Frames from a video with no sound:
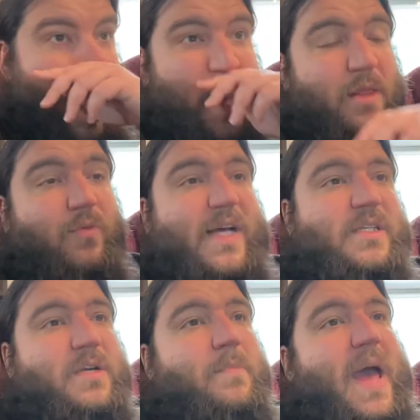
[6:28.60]
The
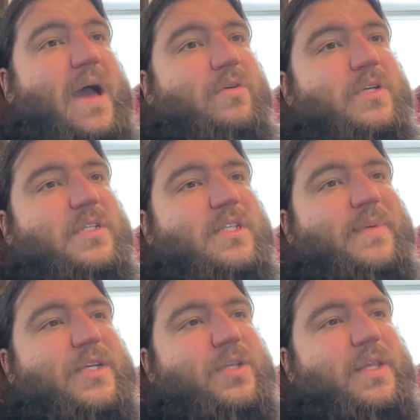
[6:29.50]
Western powers,
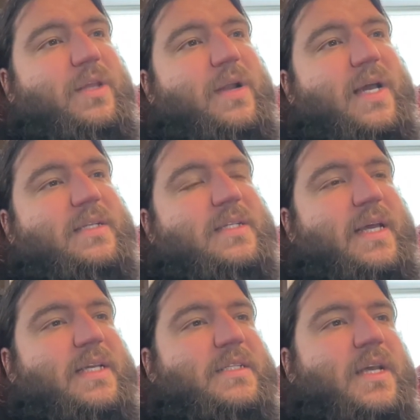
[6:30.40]
especially the United
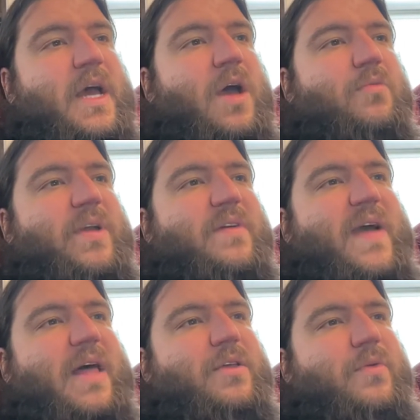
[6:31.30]
States,
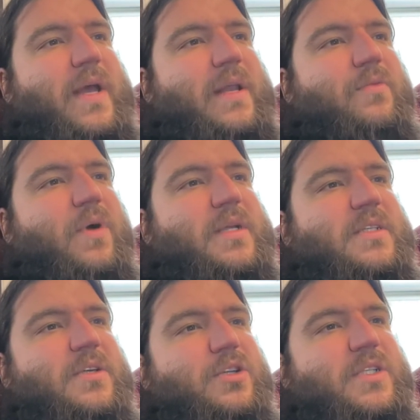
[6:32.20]
reevaluated what
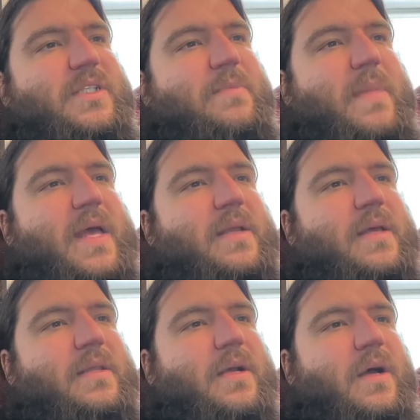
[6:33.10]
insurgency meant
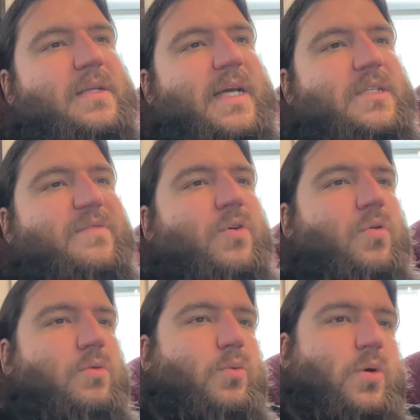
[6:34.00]
in the context of
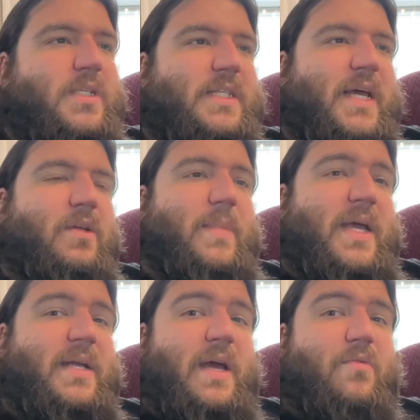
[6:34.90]
Cold War
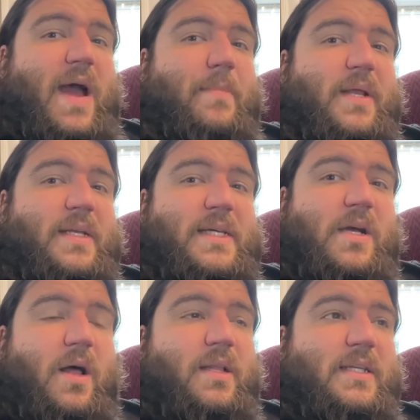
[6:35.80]
stalemate and rapid
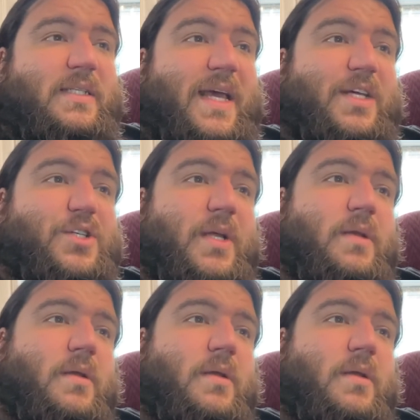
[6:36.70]
decolonization.